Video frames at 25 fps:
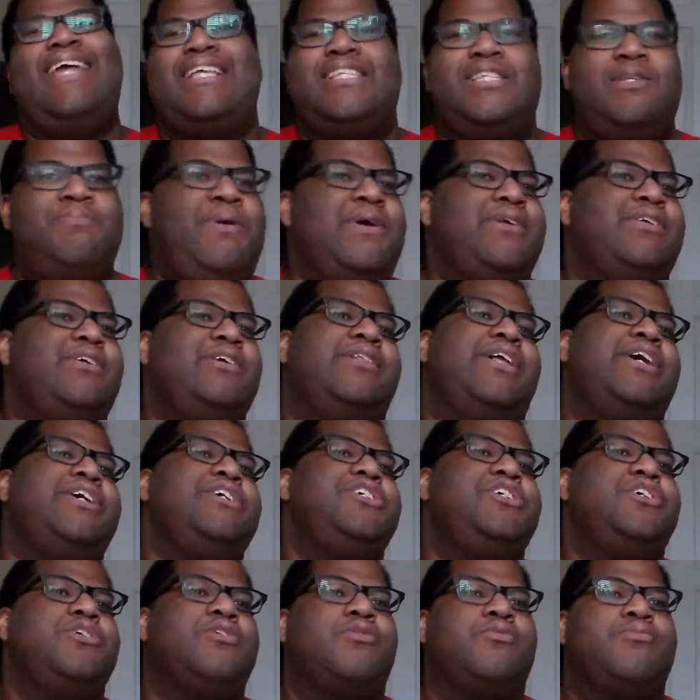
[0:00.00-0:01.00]
That's
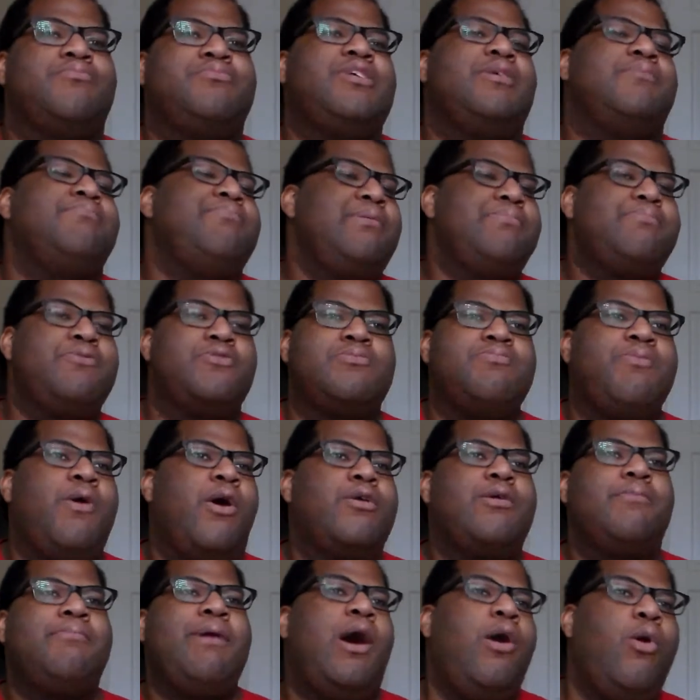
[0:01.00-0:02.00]
speculation on some people's
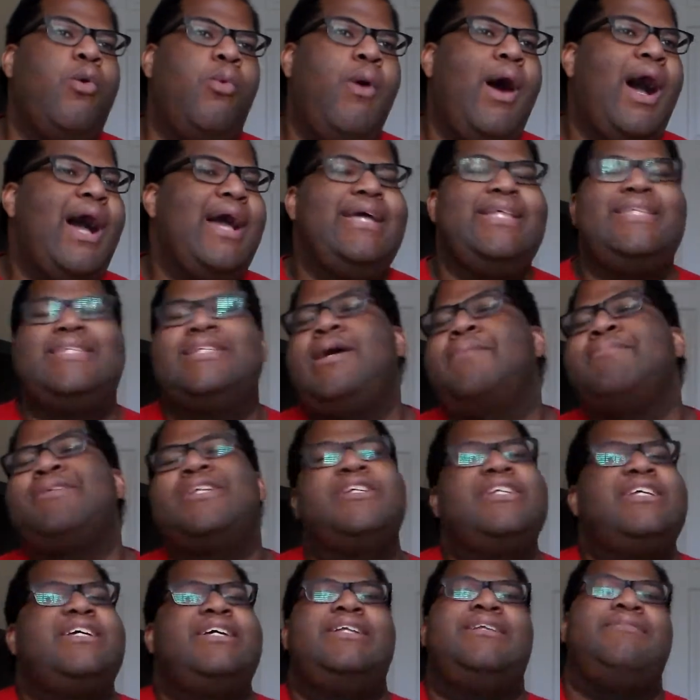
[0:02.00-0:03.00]
part about why it's coming
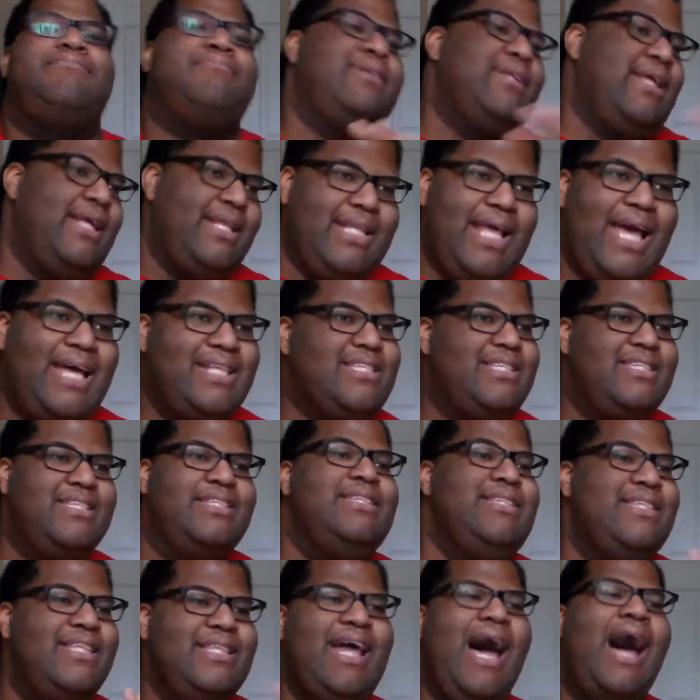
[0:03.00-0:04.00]
to an end. That's
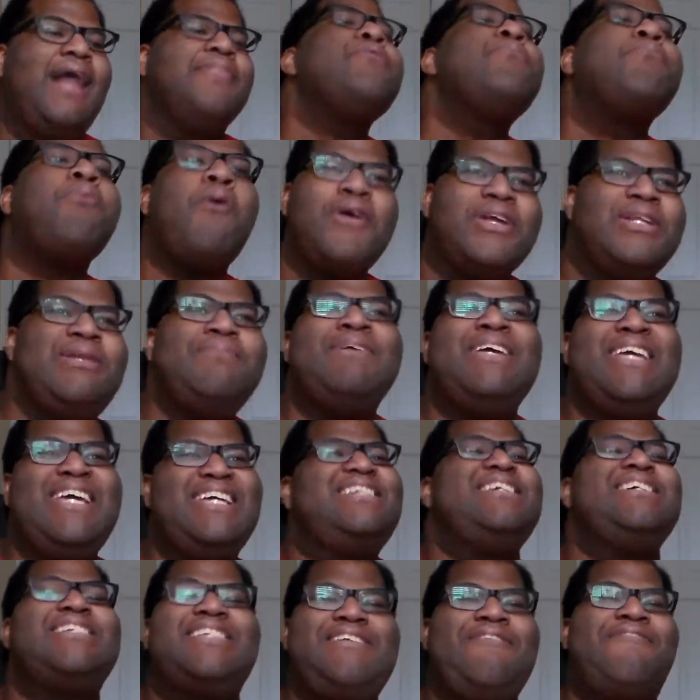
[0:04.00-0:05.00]
not the point to me.
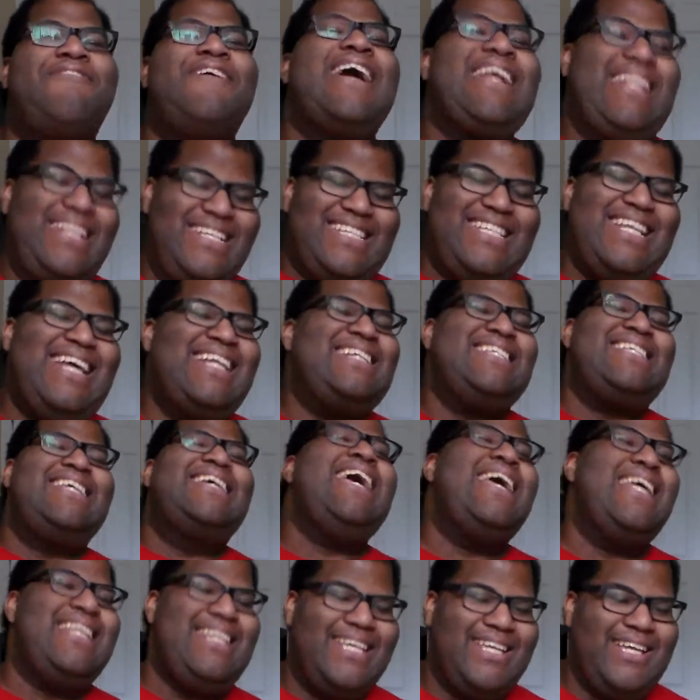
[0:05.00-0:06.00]
It's just the fact is that it's
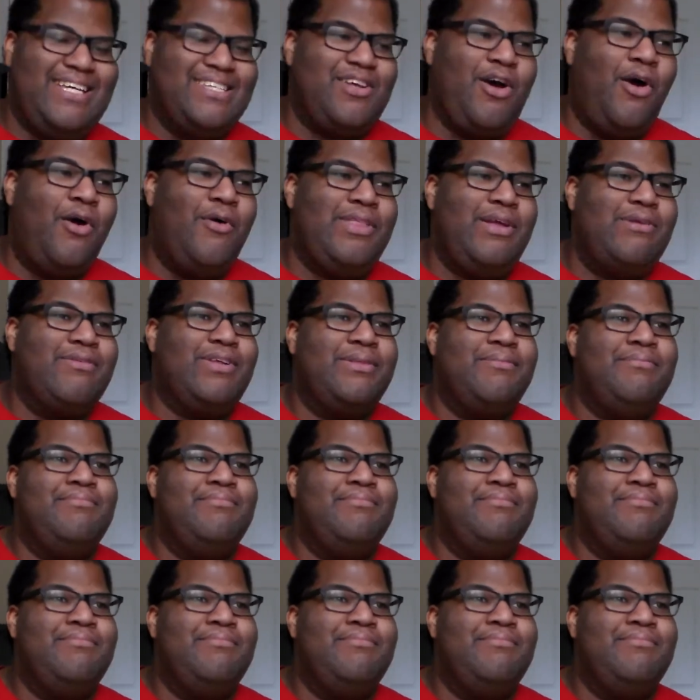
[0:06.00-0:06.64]
ending. It's all that